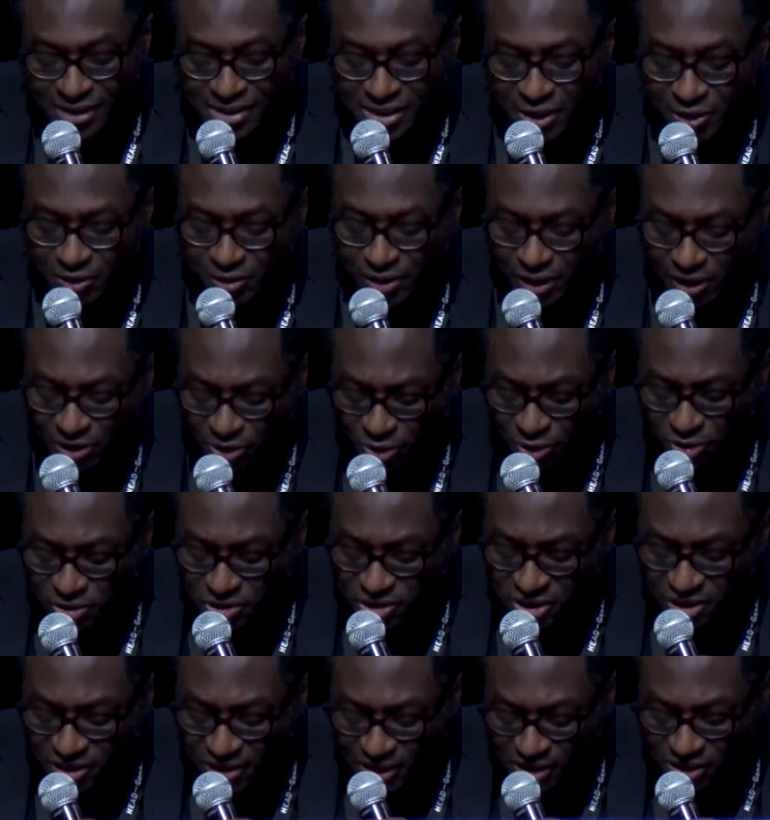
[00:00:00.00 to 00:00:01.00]
So
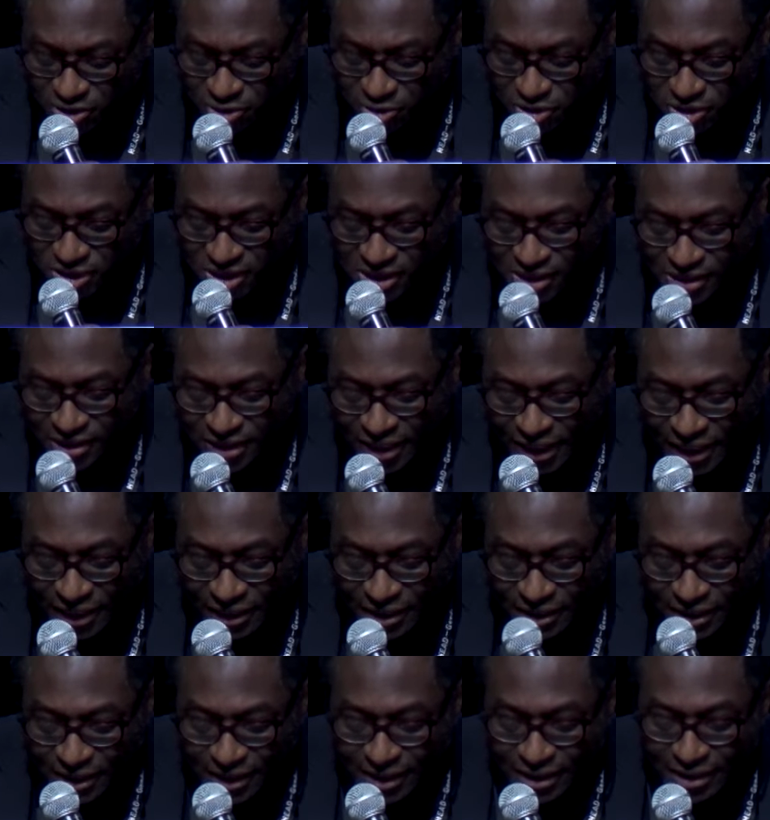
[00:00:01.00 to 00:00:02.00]
according to this critique
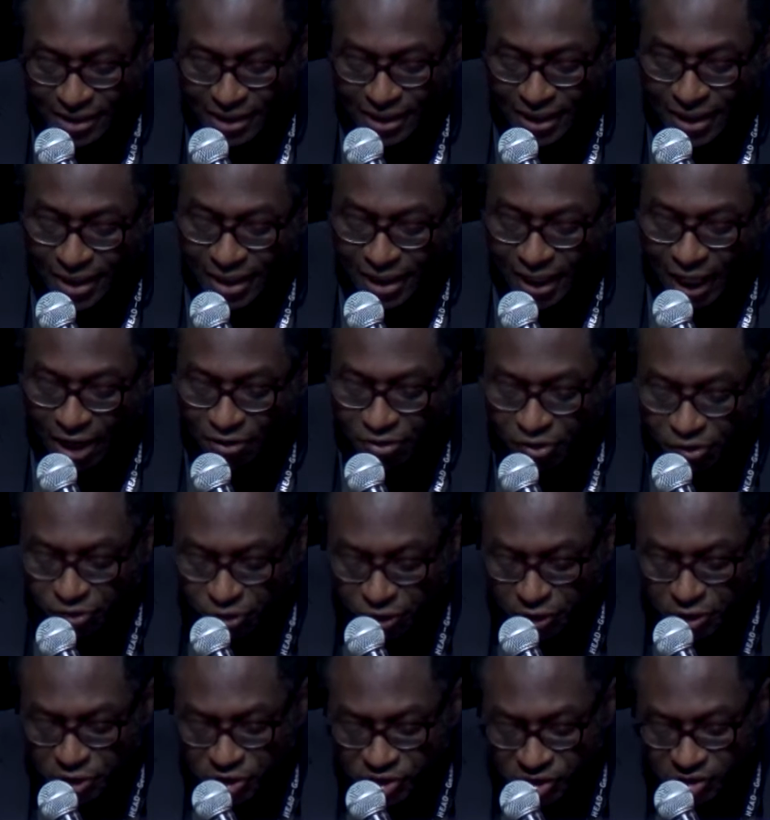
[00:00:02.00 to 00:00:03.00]
then,
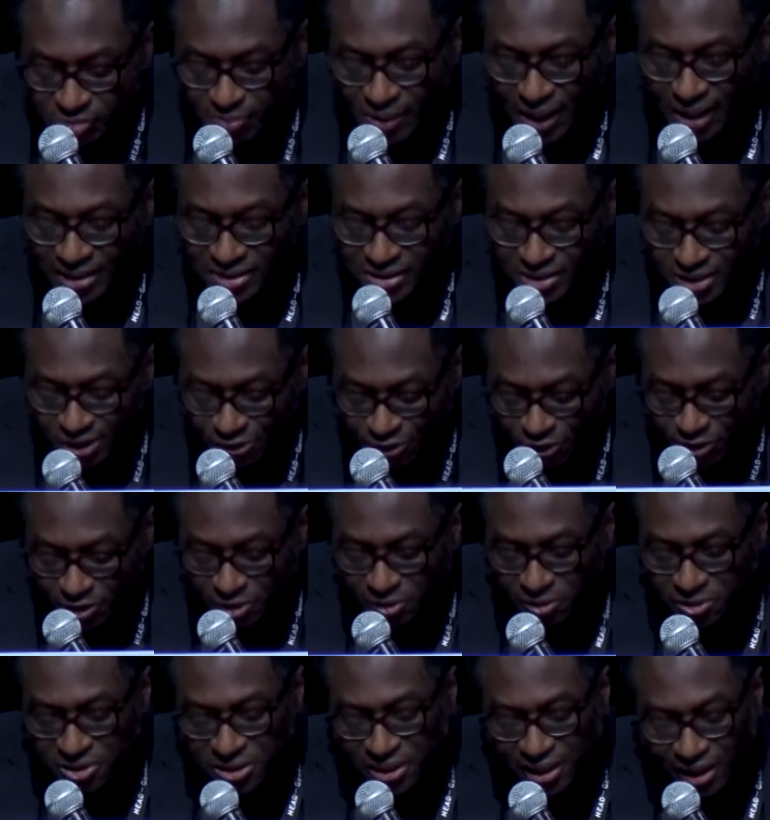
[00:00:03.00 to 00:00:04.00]
Afrofuturism has
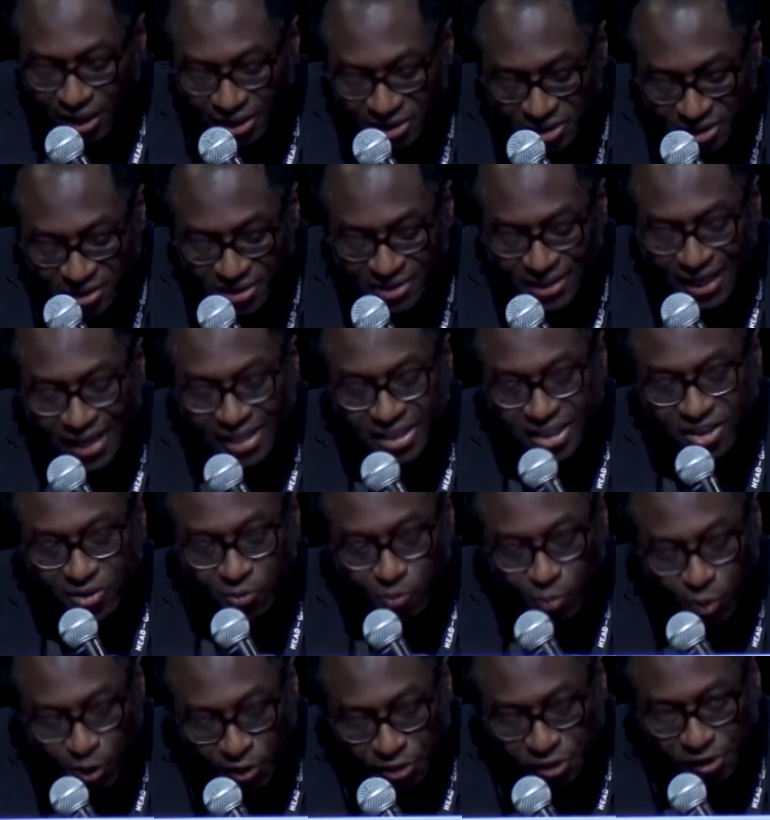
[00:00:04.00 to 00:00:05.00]
difficulty
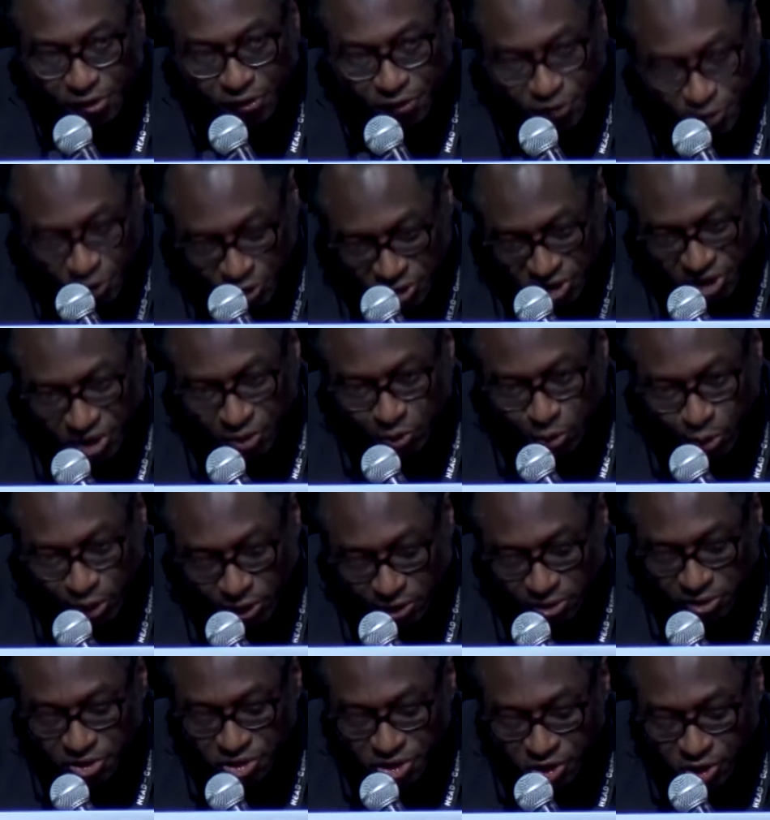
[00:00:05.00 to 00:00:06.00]
understanding what the future
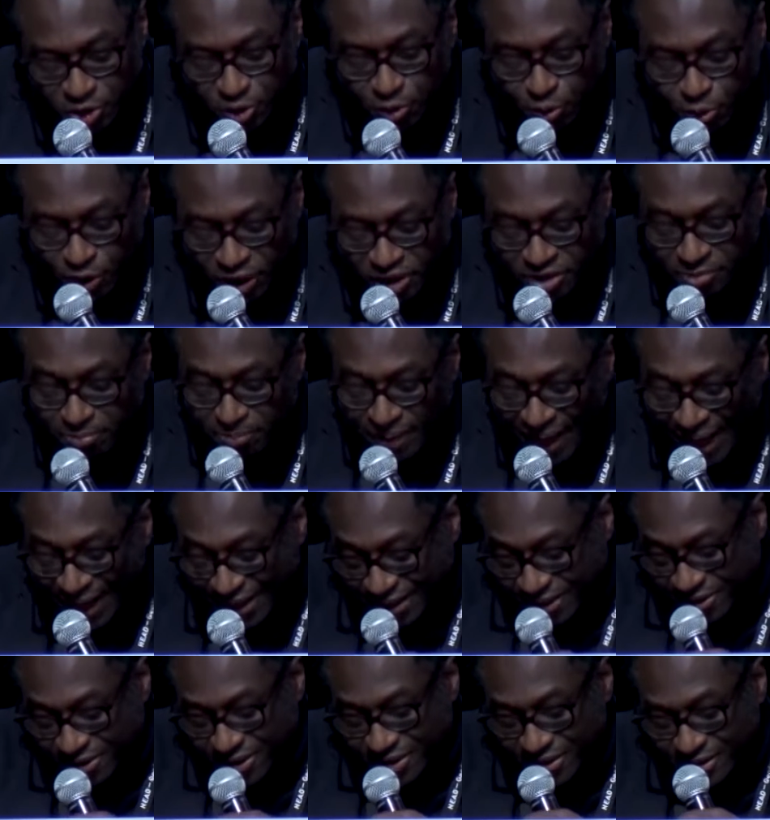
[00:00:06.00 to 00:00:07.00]
will do with
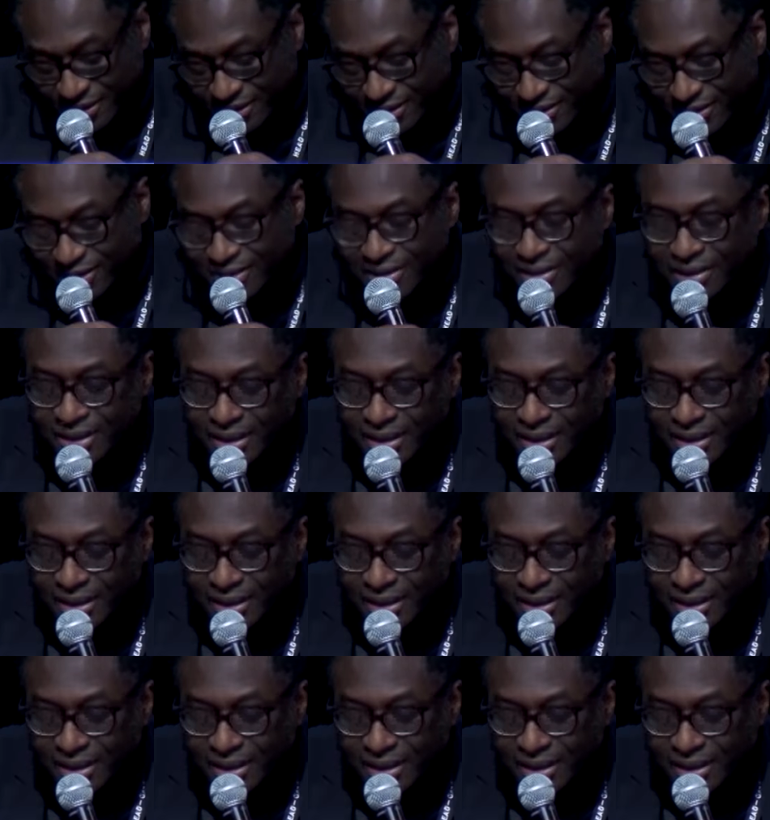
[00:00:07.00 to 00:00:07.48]
blackness.